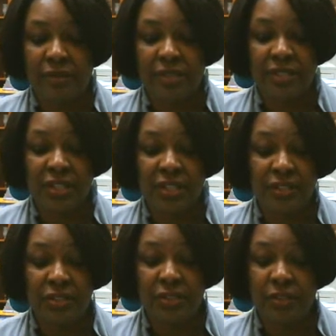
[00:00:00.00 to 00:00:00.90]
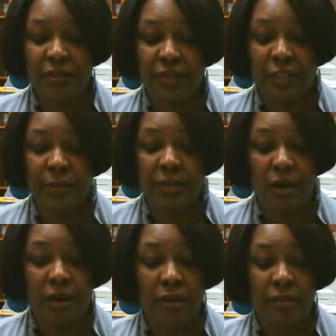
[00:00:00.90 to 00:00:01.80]
Discussion to develop an
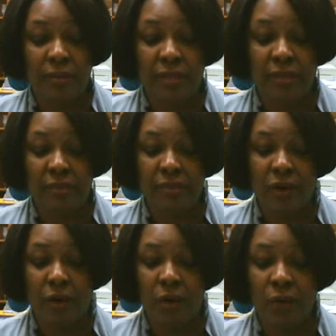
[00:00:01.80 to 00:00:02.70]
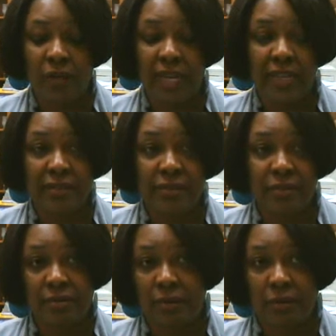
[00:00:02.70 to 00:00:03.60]
argument or an
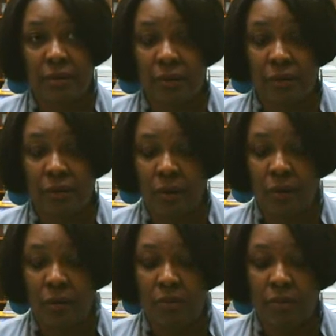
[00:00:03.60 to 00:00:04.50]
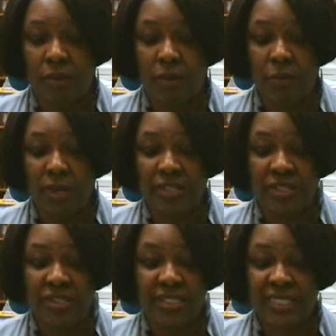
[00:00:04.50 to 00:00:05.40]
answer or
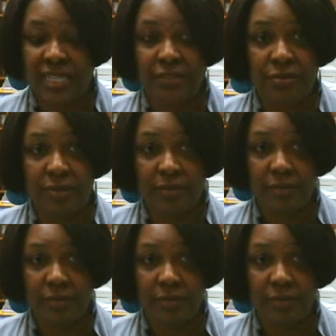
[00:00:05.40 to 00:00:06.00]
question, etc.